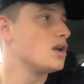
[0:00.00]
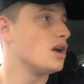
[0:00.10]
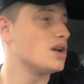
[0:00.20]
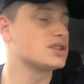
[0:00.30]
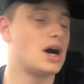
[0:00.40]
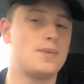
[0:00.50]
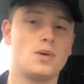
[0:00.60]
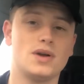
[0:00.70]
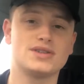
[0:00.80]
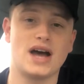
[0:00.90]
last
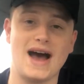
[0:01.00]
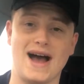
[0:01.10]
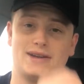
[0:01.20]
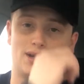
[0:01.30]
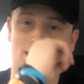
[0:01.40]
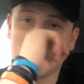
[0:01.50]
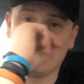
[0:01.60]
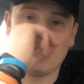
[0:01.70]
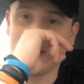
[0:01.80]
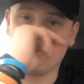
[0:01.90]
couple ones I had,
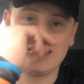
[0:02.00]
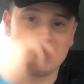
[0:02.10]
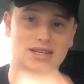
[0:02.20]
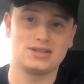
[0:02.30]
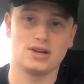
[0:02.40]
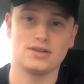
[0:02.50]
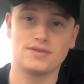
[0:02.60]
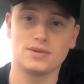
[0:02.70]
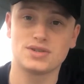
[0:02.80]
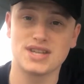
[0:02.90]
I just started
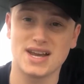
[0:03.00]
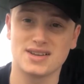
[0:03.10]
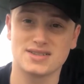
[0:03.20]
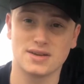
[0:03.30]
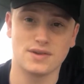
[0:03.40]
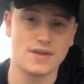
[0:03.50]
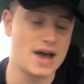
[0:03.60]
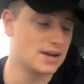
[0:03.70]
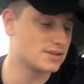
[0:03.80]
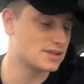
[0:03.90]
to feel sick and stuff like
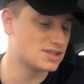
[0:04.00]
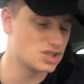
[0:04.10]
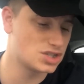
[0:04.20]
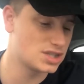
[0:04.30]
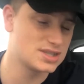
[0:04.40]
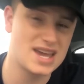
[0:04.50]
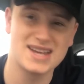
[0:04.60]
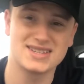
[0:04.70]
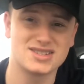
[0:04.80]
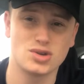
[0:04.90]
that, because it just
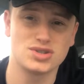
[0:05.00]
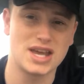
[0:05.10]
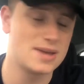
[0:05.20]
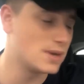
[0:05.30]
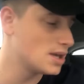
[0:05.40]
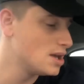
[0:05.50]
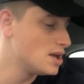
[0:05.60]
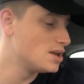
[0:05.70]
tasted so samey.